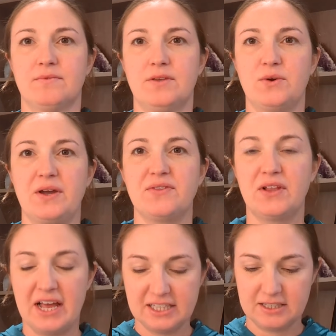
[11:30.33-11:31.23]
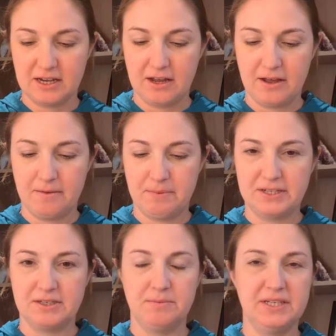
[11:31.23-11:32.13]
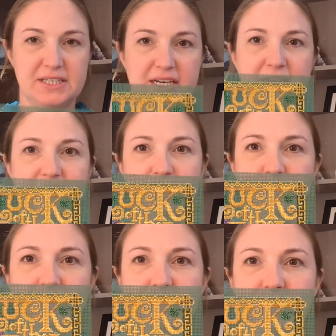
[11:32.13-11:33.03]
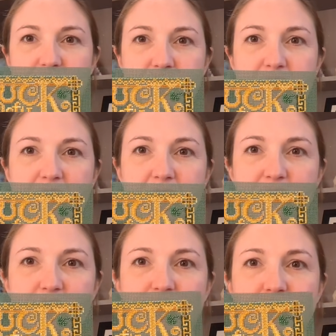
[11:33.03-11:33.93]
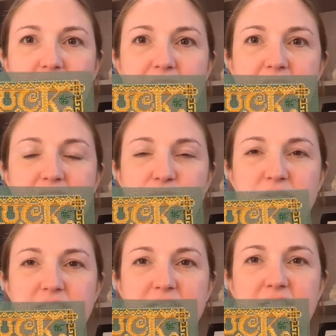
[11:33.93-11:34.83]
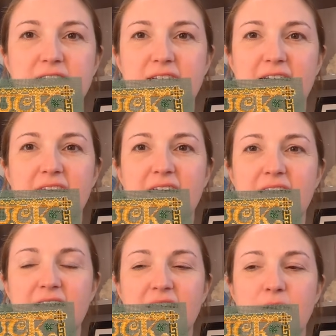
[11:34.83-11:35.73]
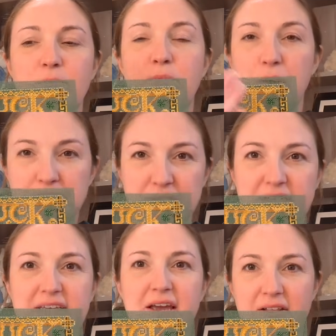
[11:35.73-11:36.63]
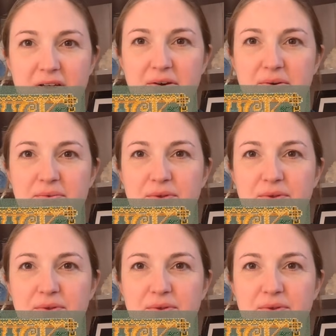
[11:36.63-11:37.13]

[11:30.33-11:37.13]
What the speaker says: Okay, the last buttons and beads kit I did was this Luck of the Irish, and you can see it's like mostly yellow.